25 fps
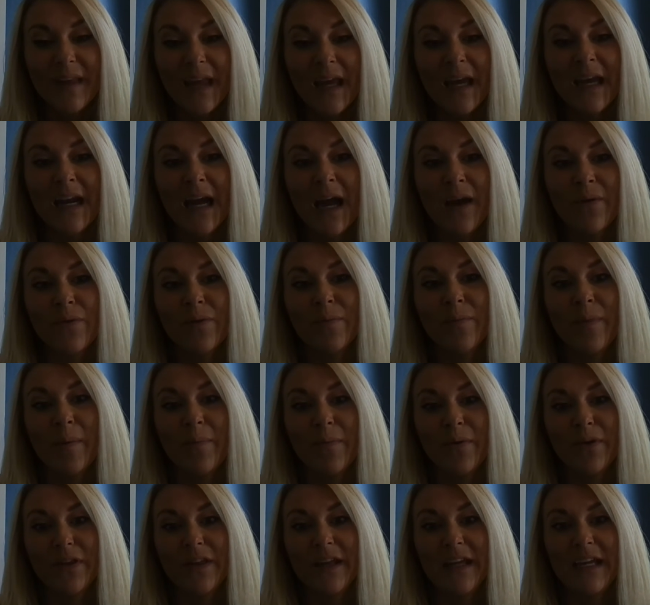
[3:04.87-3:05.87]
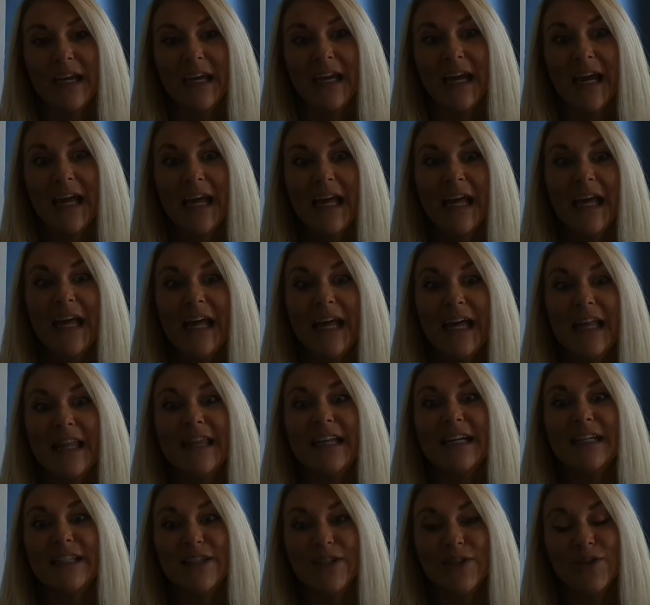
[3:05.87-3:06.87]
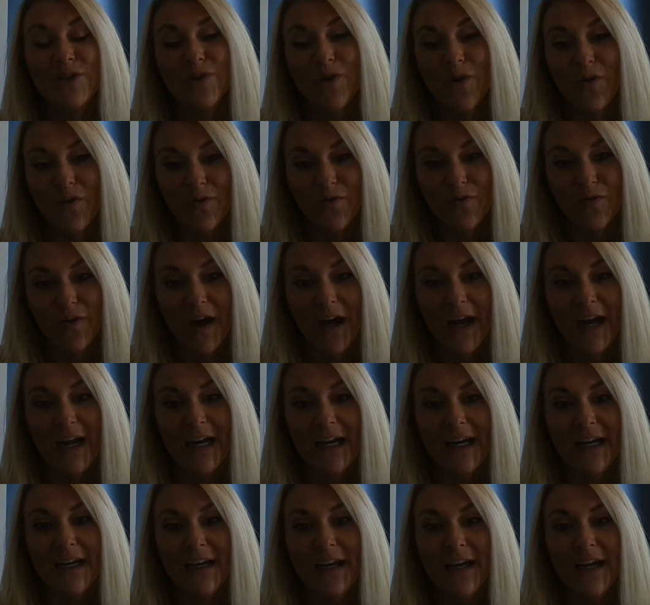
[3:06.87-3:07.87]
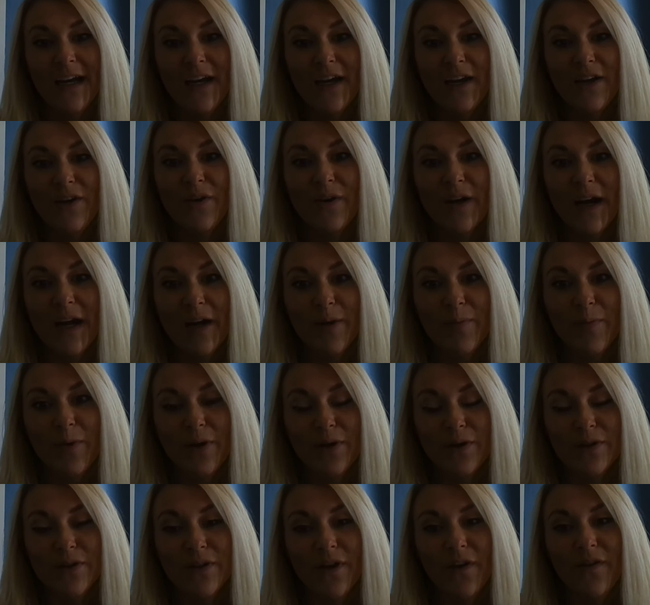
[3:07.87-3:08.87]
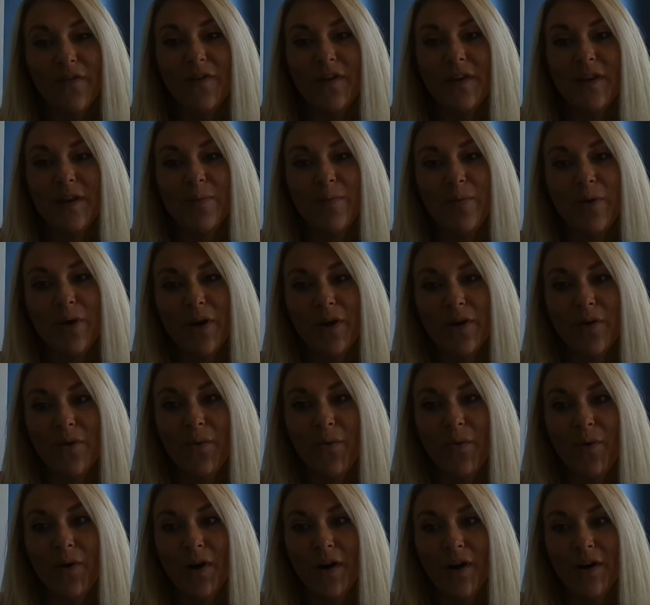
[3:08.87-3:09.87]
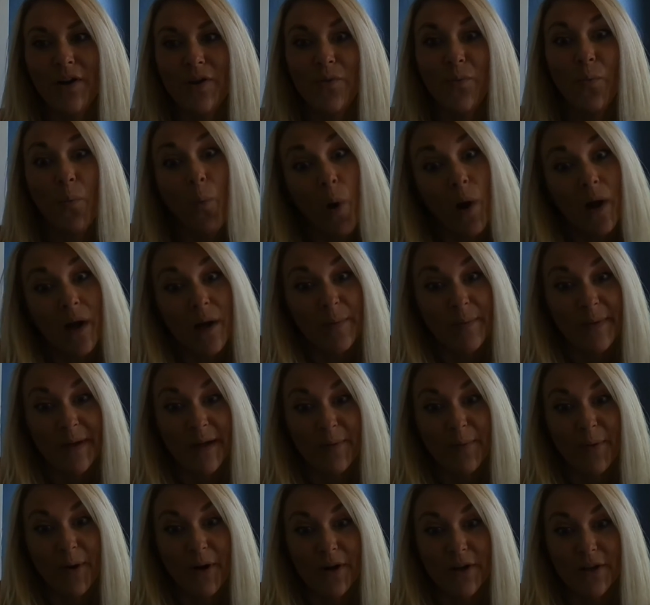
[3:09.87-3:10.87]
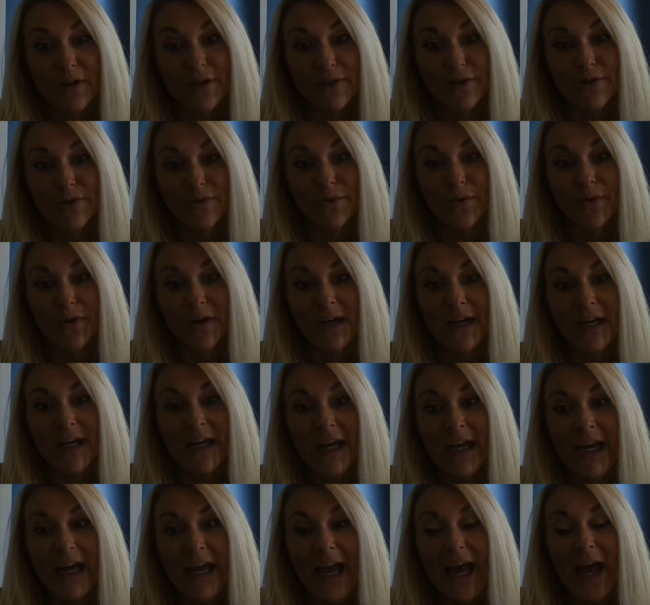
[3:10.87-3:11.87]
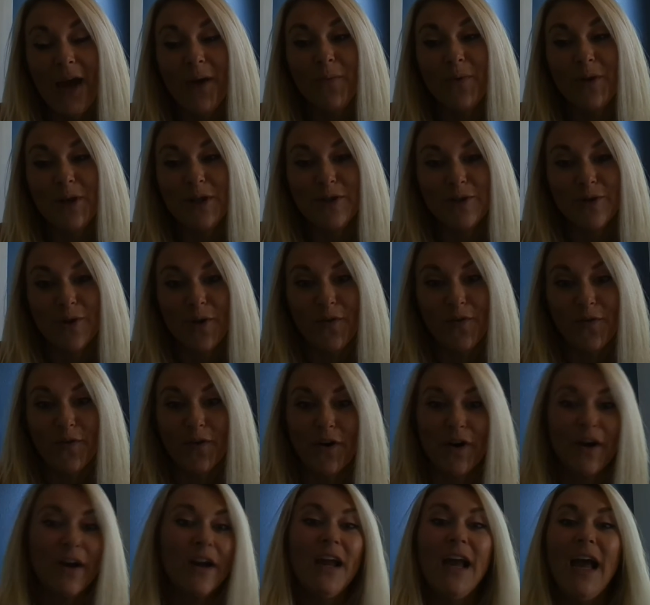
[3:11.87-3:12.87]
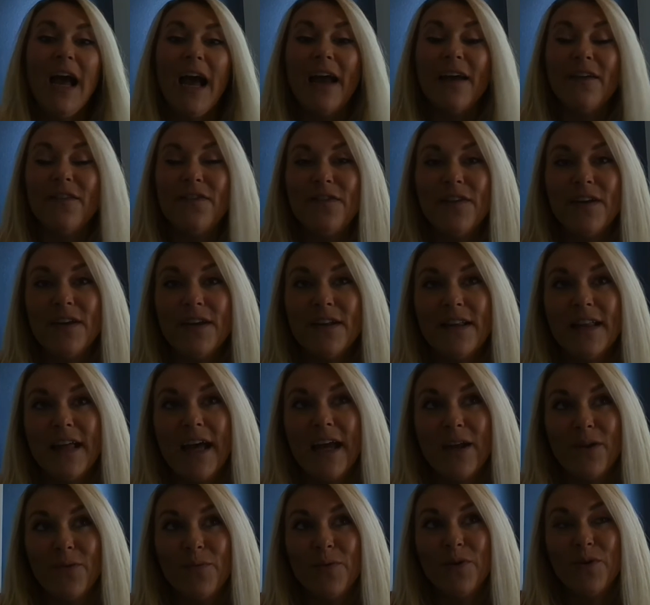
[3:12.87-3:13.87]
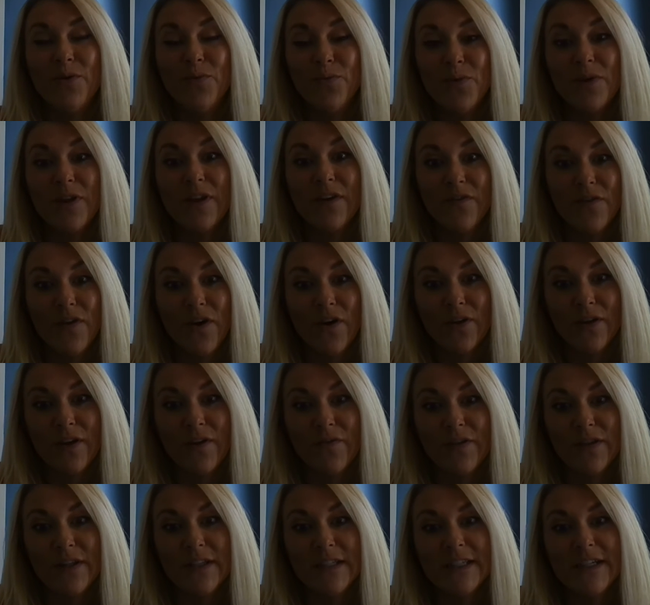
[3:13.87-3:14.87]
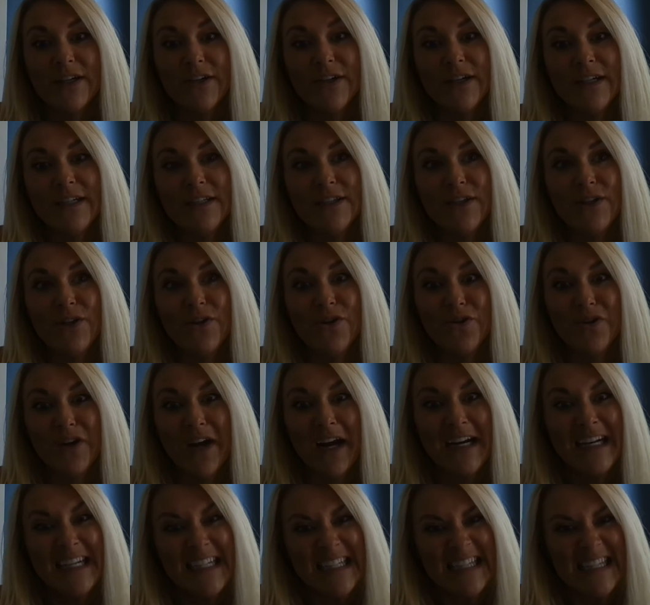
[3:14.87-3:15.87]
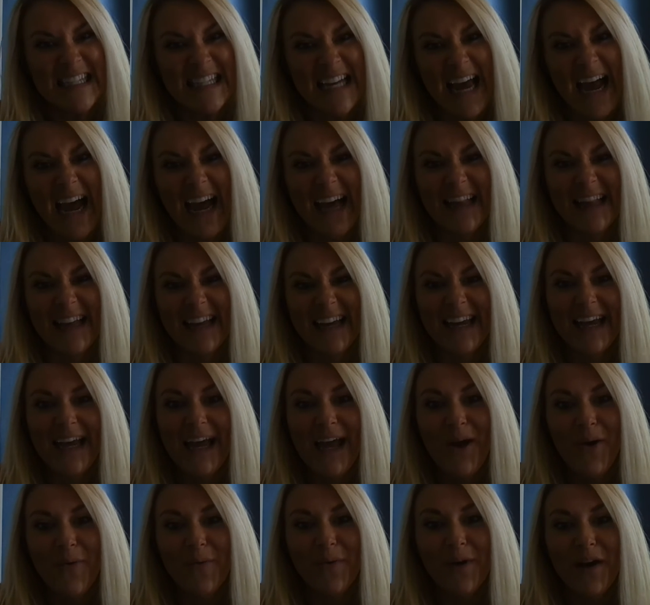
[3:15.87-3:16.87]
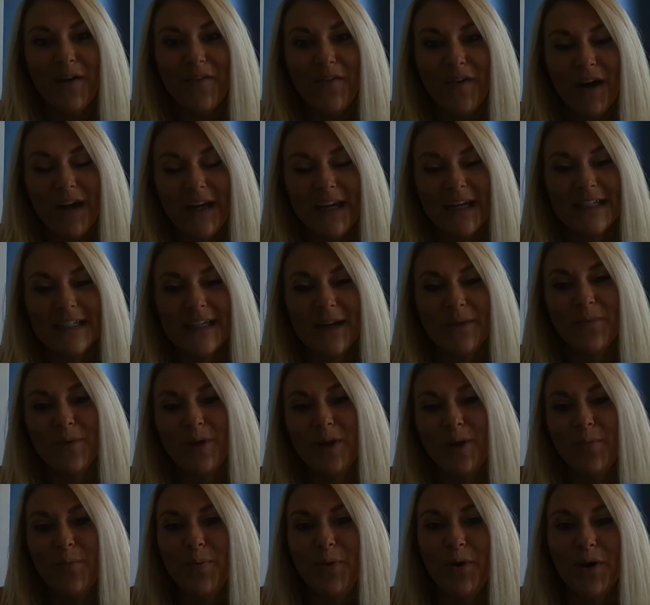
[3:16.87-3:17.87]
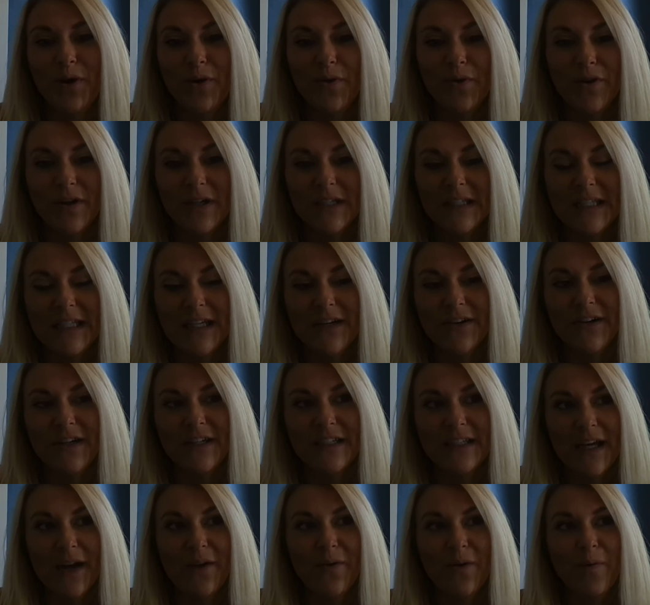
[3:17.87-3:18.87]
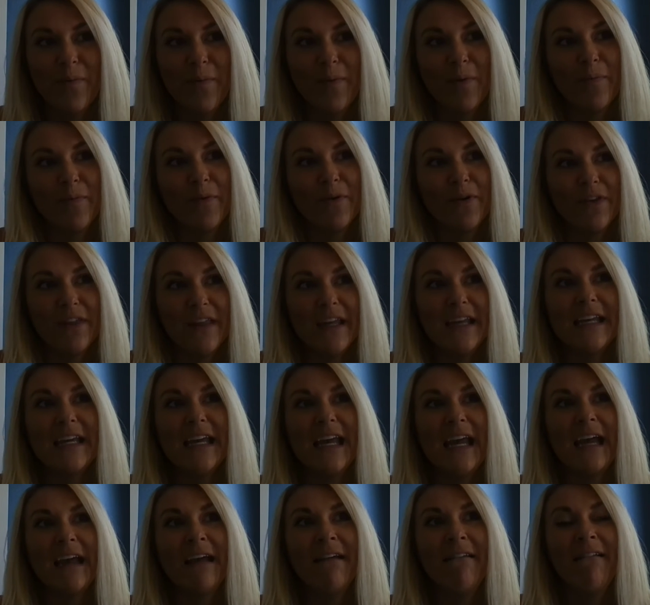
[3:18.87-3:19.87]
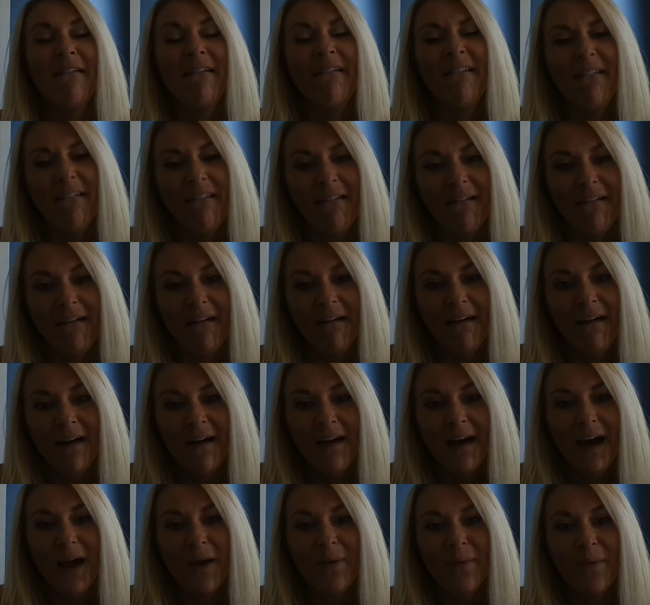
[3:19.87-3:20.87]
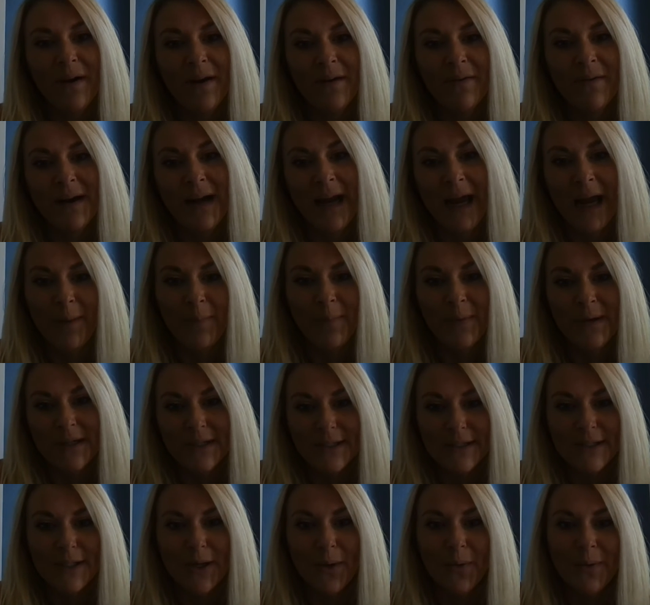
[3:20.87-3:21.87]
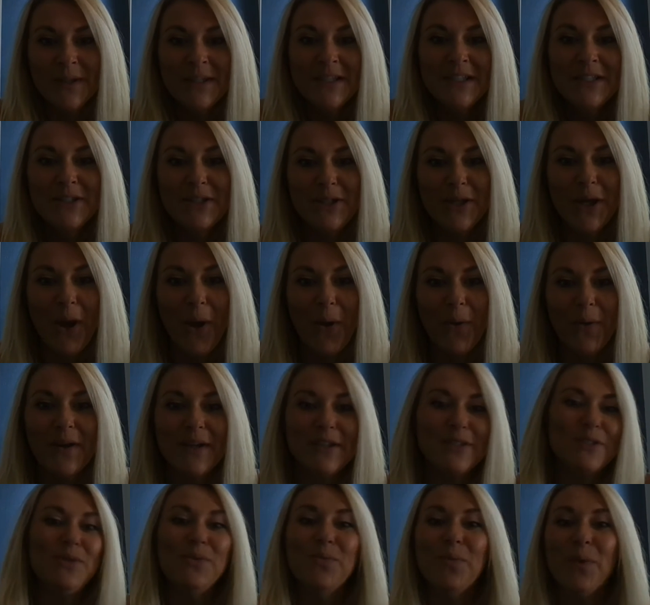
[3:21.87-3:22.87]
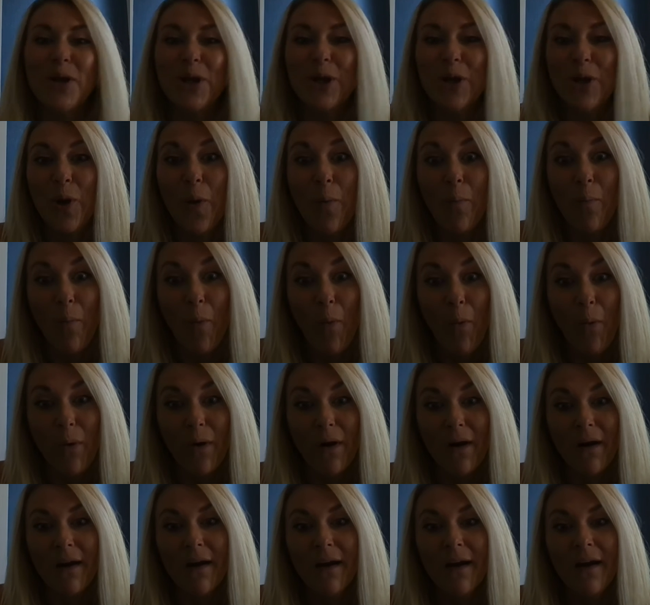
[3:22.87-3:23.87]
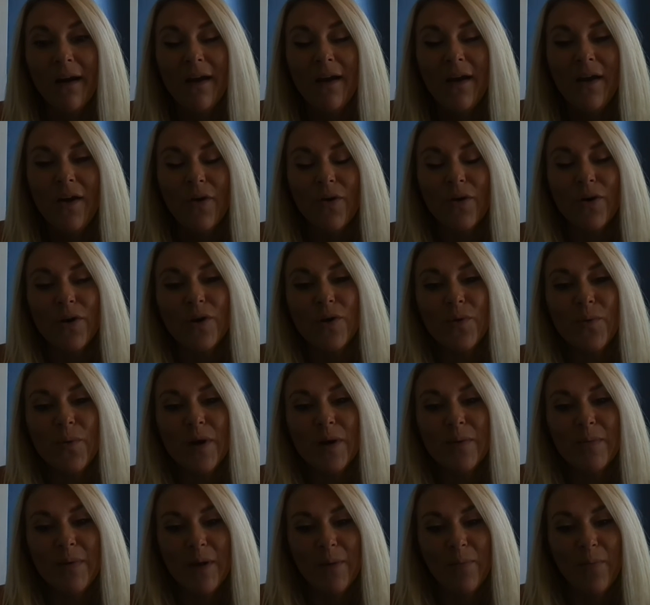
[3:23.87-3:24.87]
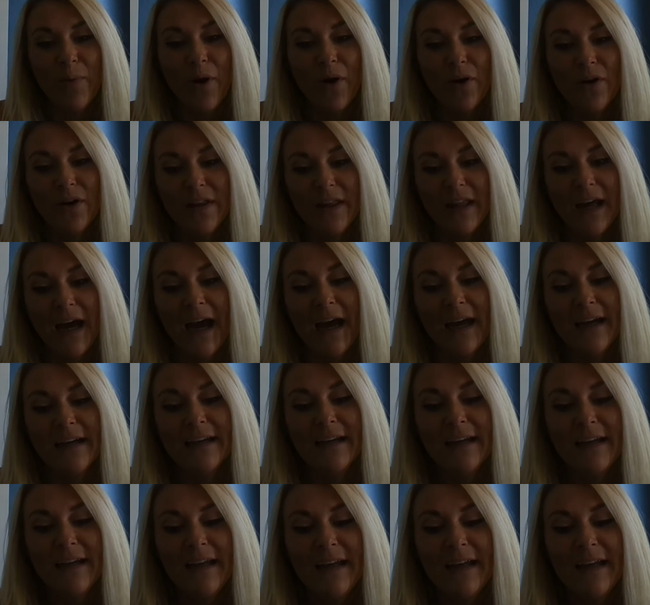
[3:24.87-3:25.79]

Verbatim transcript: And I remember thinking, this is so fun and you kind of put yourself in the book or you want to be a part of the story. And when it's over, I feel like when you really fall in love with a series, you're kind of sad. Like whenever I get done with a book or a series, I remember thinking, "Oh, I wonder what happened to so and so," because you want to know more or you want to be a part of that.